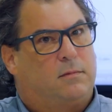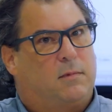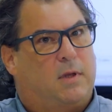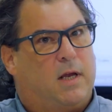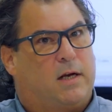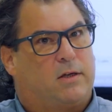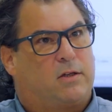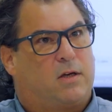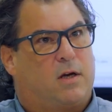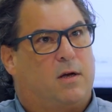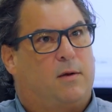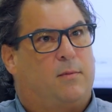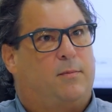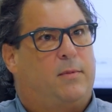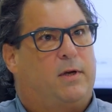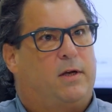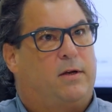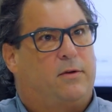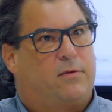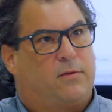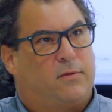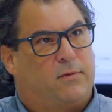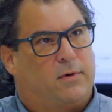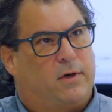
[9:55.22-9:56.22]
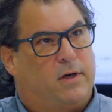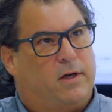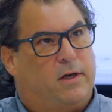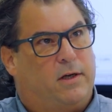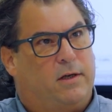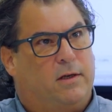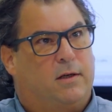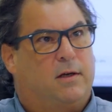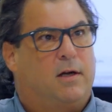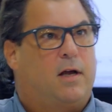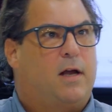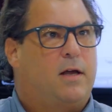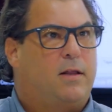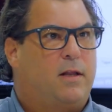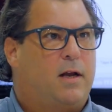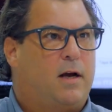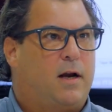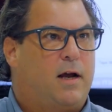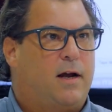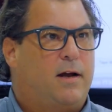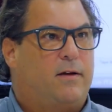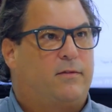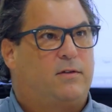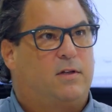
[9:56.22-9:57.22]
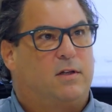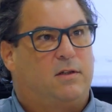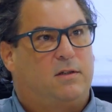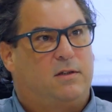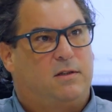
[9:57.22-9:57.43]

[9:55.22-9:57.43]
that's gonna be 3, and then I have to